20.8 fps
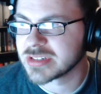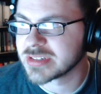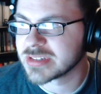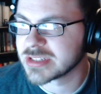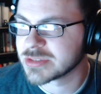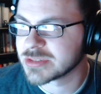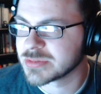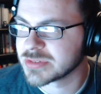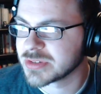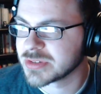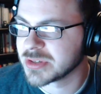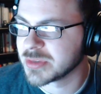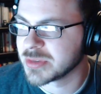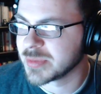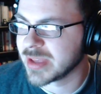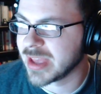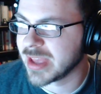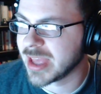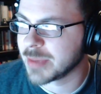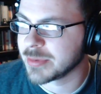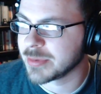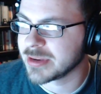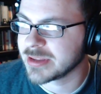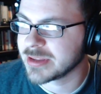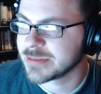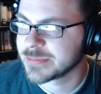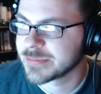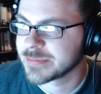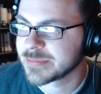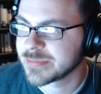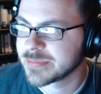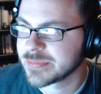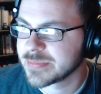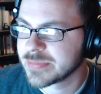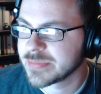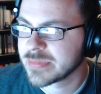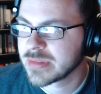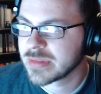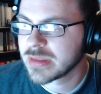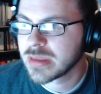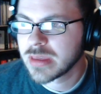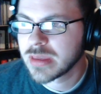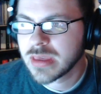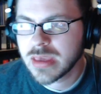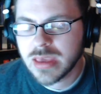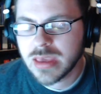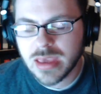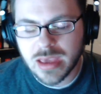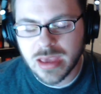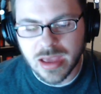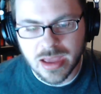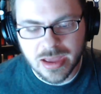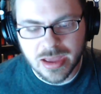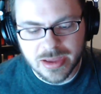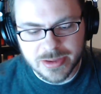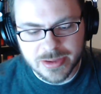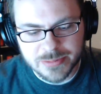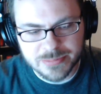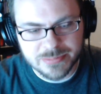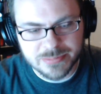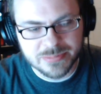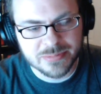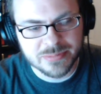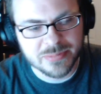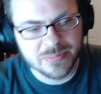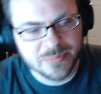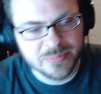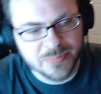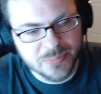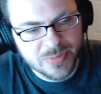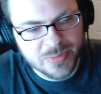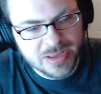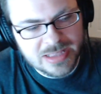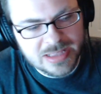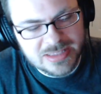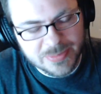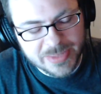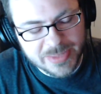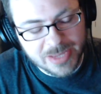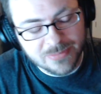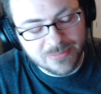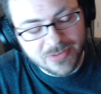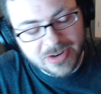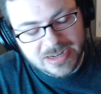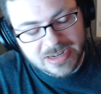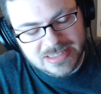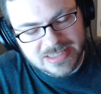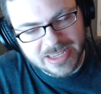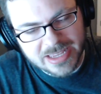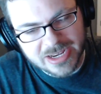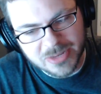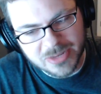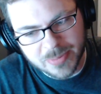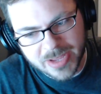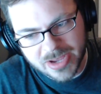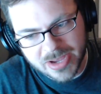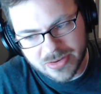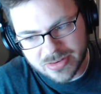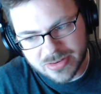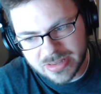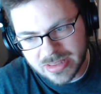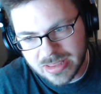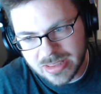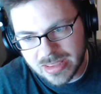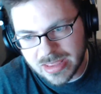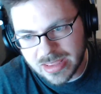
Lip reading: that this was going to be happening, but something I'm very excited about,